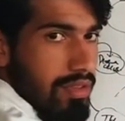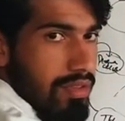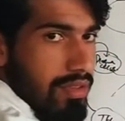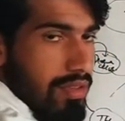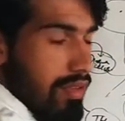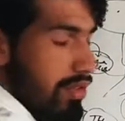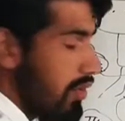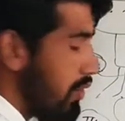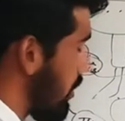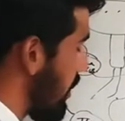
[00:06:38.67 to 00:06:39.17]

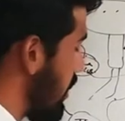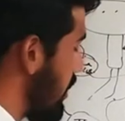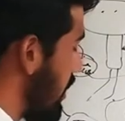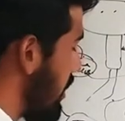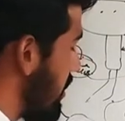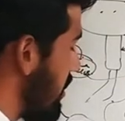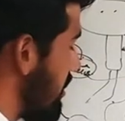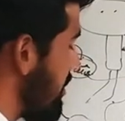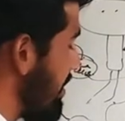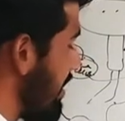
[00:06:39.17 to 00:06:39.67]
Okay, the T
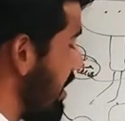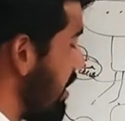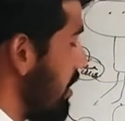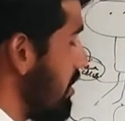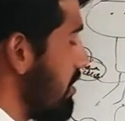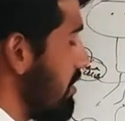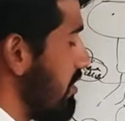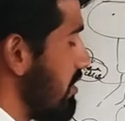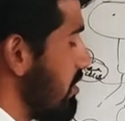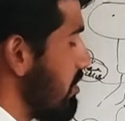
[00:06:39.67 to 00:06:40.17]
cell,
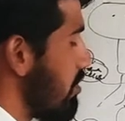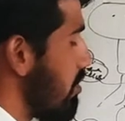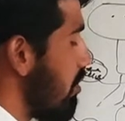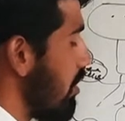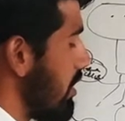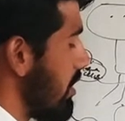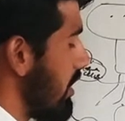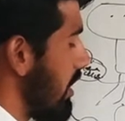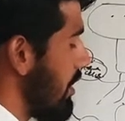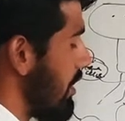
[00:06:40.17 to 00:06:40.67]
this is called the
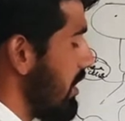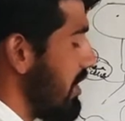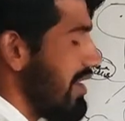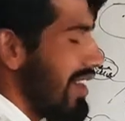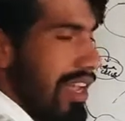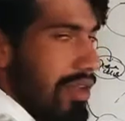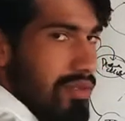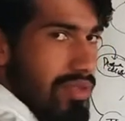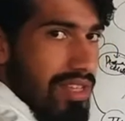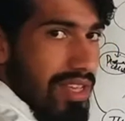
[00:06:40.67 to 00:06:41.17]
T naive
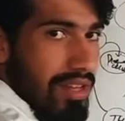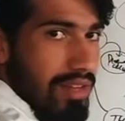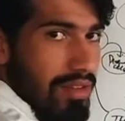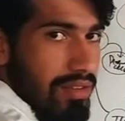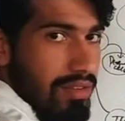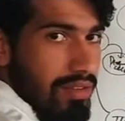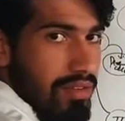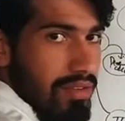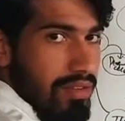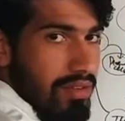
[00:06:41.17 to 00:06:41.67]
cell
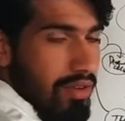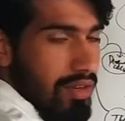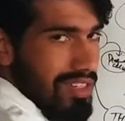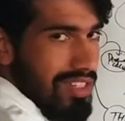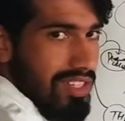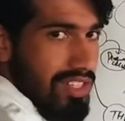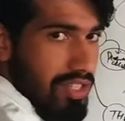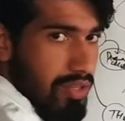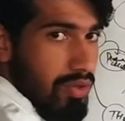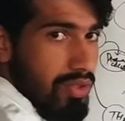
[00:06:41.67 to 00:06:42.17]
or
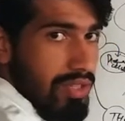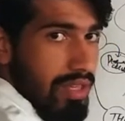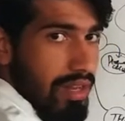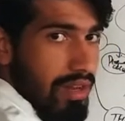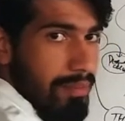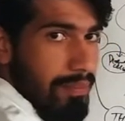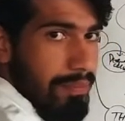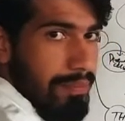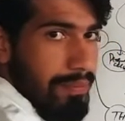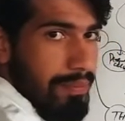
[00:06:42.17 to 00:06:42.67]
T0 cell.
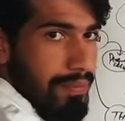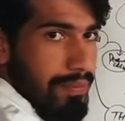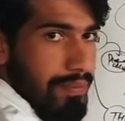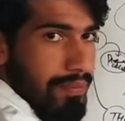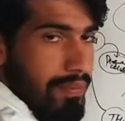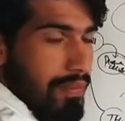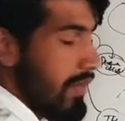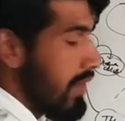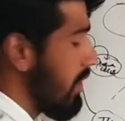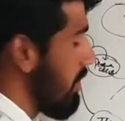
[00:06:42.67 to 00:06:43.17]

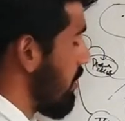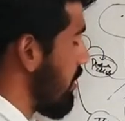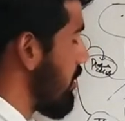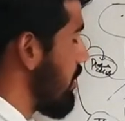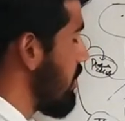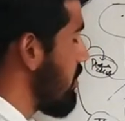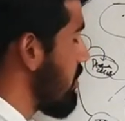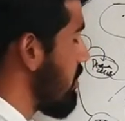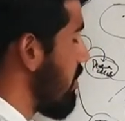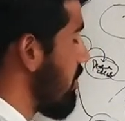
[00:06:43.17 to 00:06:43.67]
The T
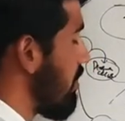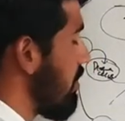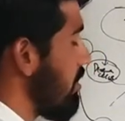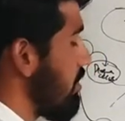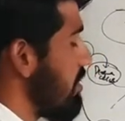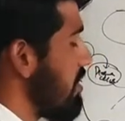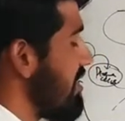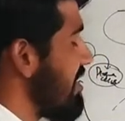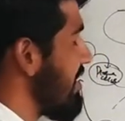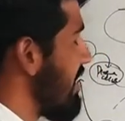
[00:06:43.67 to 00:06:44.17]

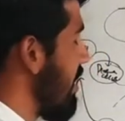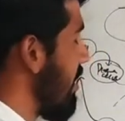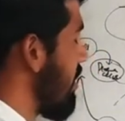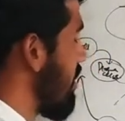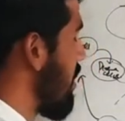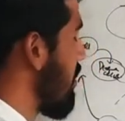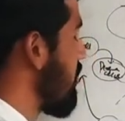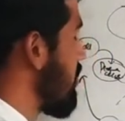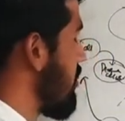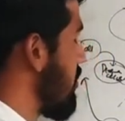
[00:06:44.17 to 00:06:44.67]
cell
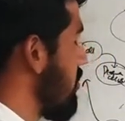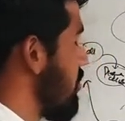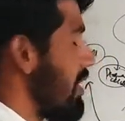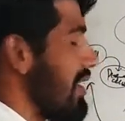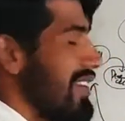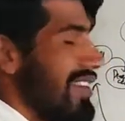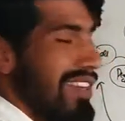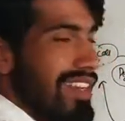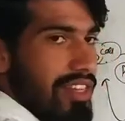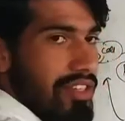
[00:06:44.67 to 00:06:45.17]
converts into the
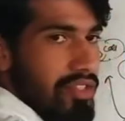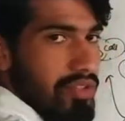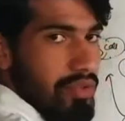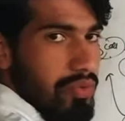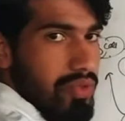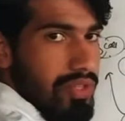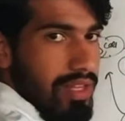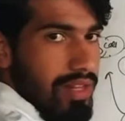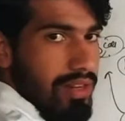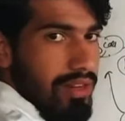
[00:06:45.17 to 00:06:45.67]
TH2
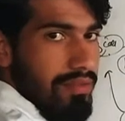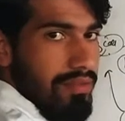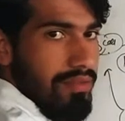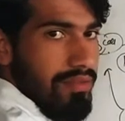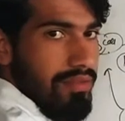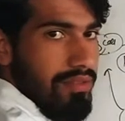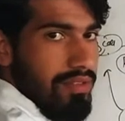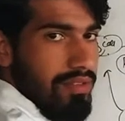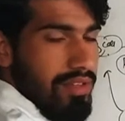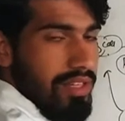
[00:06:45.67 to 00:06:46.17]
cell,
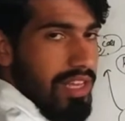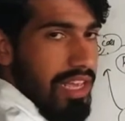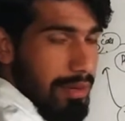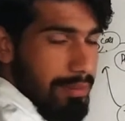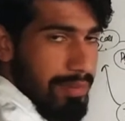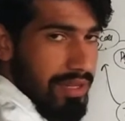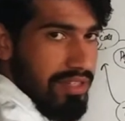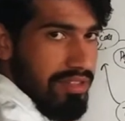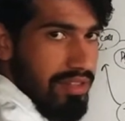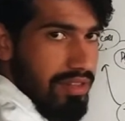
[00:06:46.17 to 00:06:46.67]
T helper
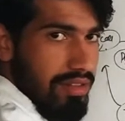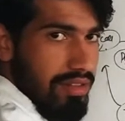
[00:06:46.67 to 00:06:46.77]
cell.